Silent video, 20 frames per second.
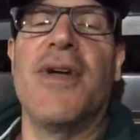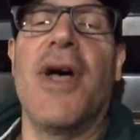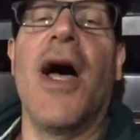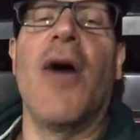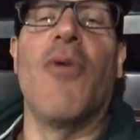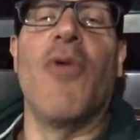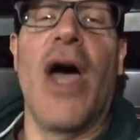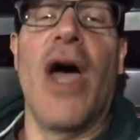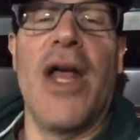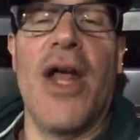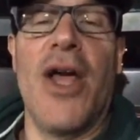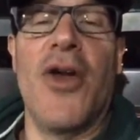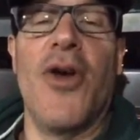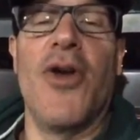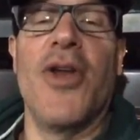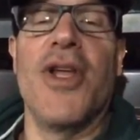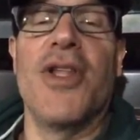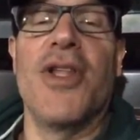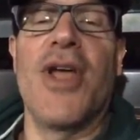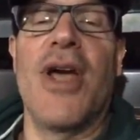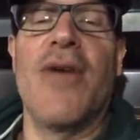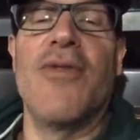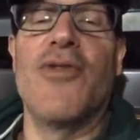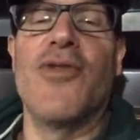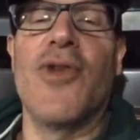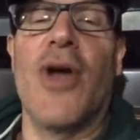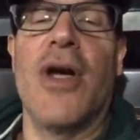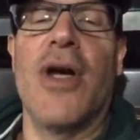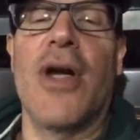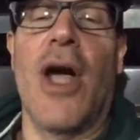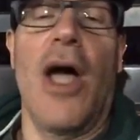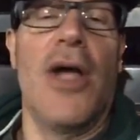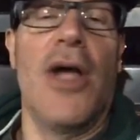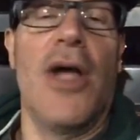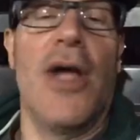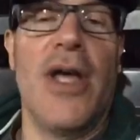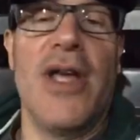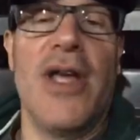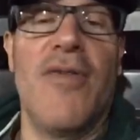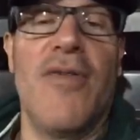Uh, right, I don't need to have drunk. I know
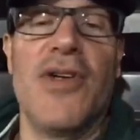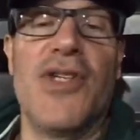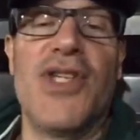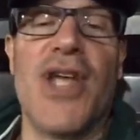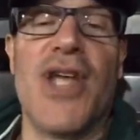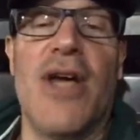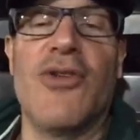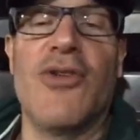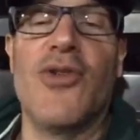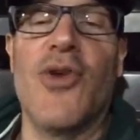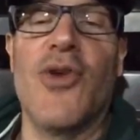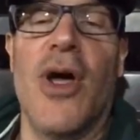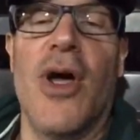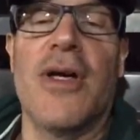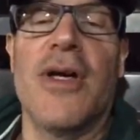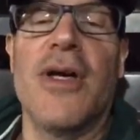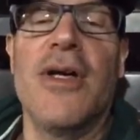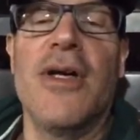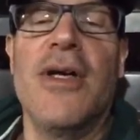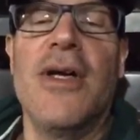I never sound drunk.